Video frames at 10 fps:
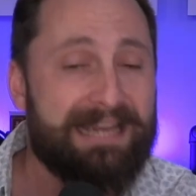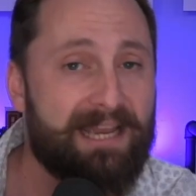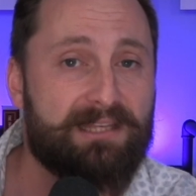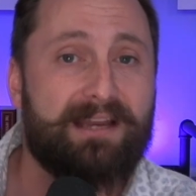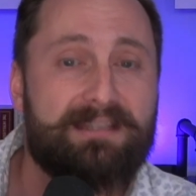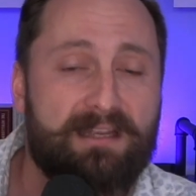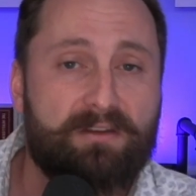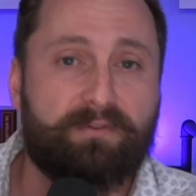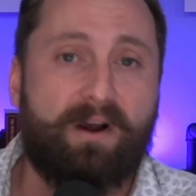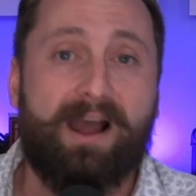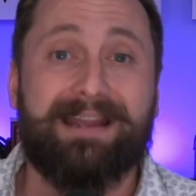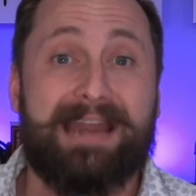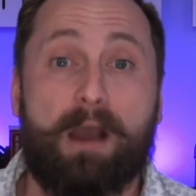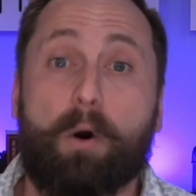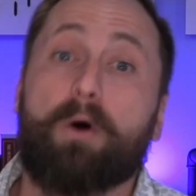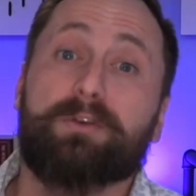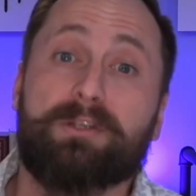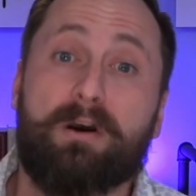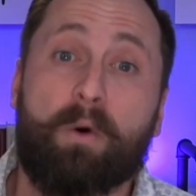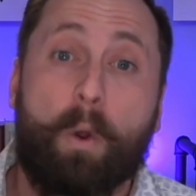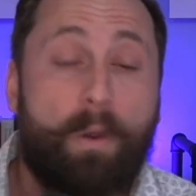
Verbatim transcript: It's identifying now also